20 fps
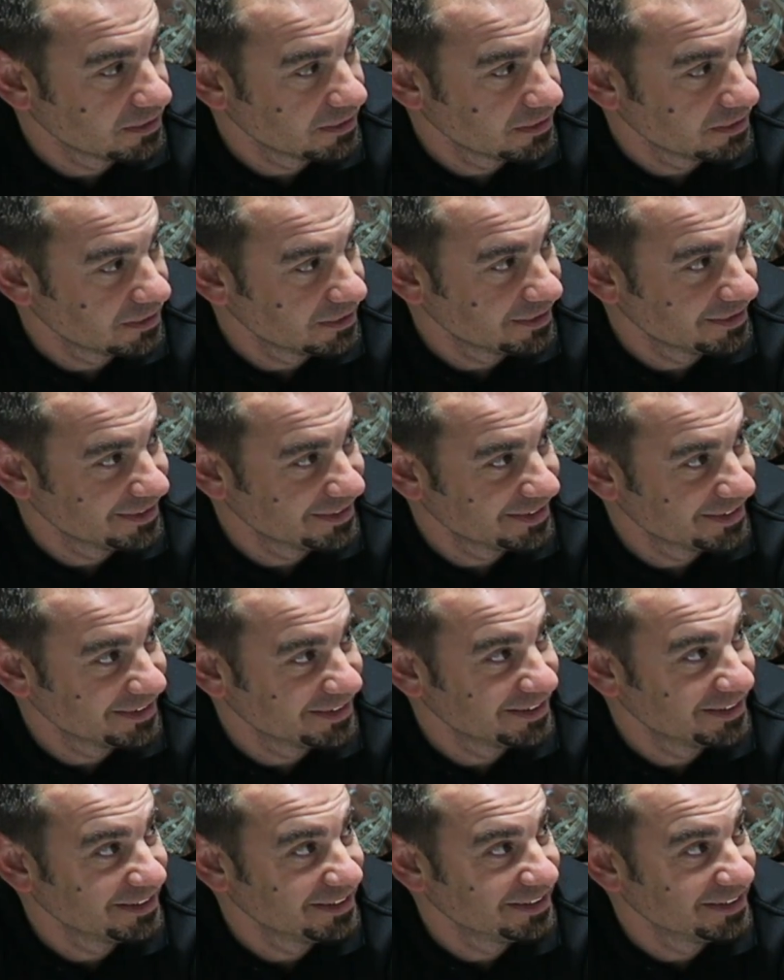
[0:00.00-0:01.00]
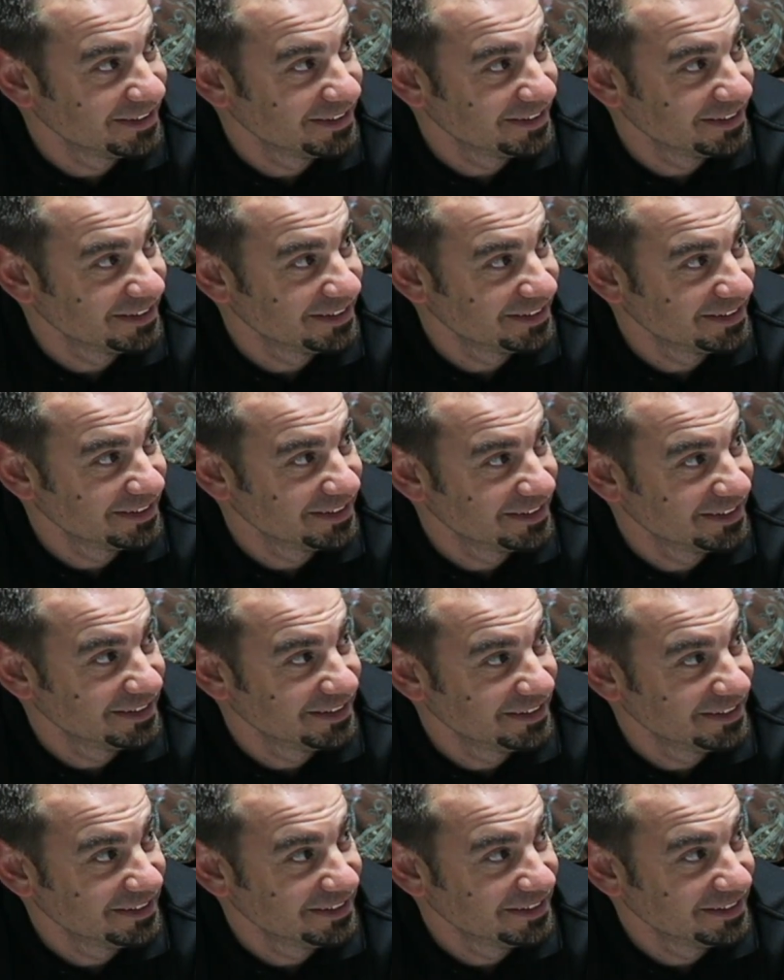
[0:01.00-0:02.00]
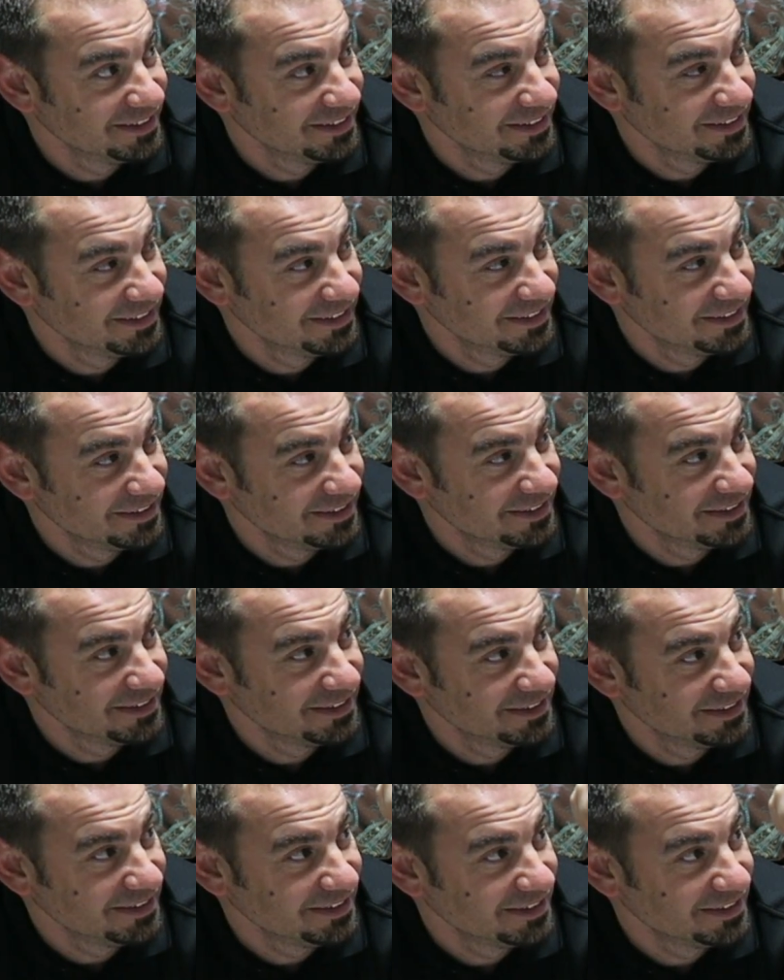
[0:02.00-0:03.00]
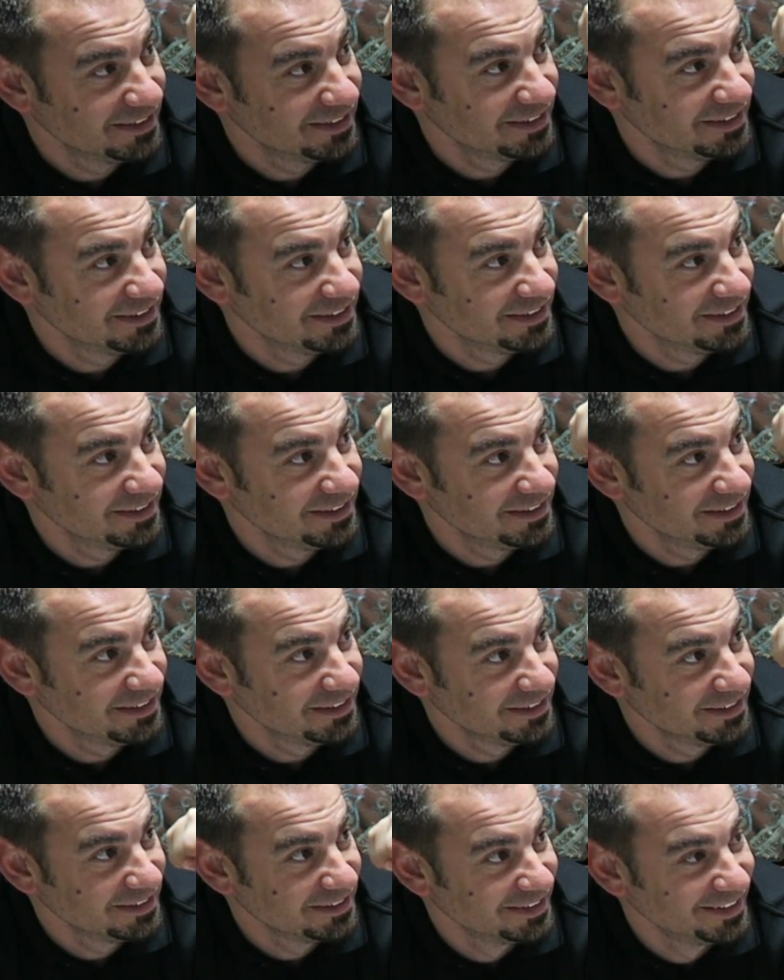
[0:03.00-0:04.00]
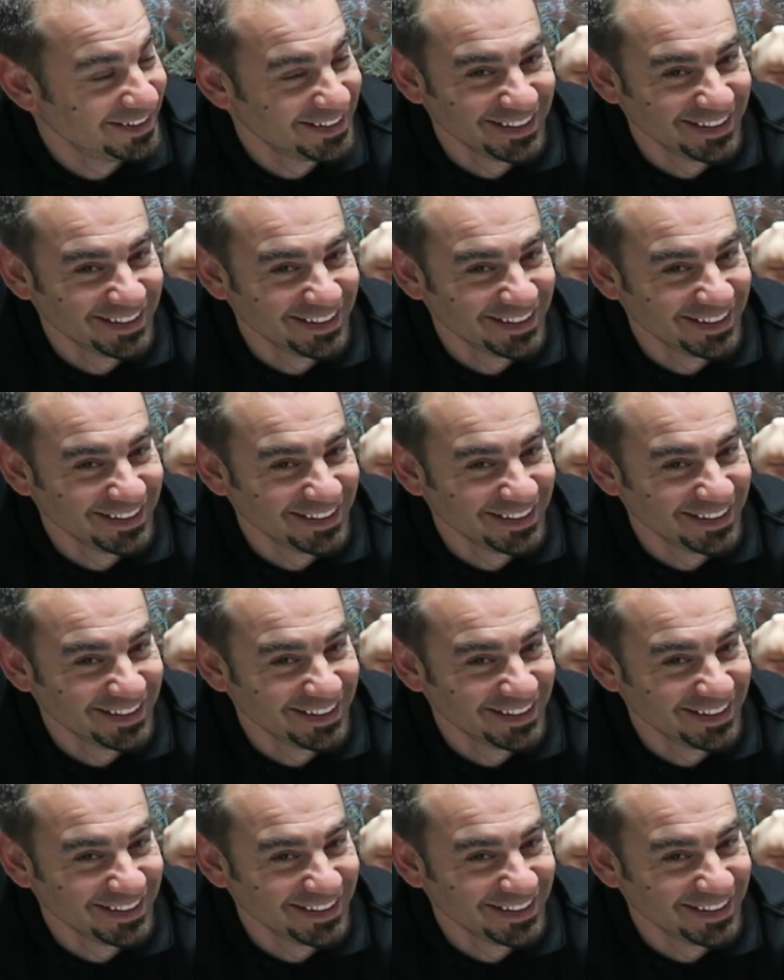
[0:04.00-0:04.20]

(silent)